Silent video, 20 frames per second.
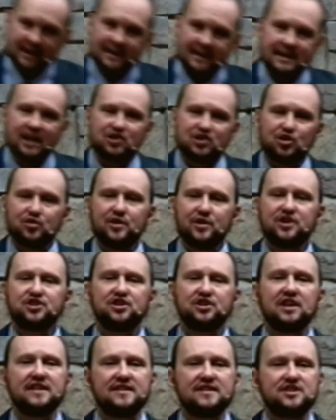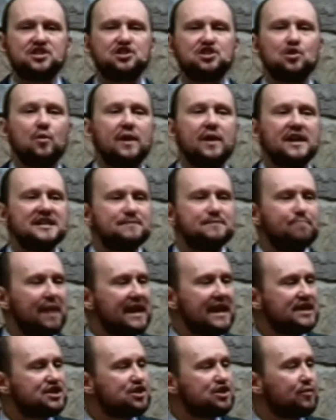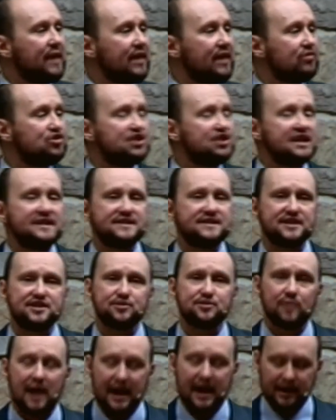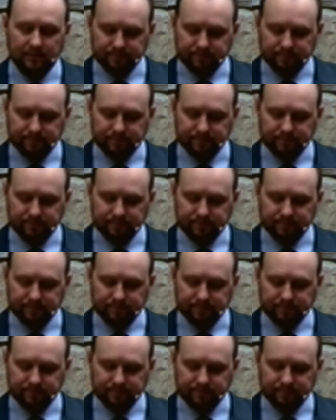Now, traditionally, this story is based around Jesus, right?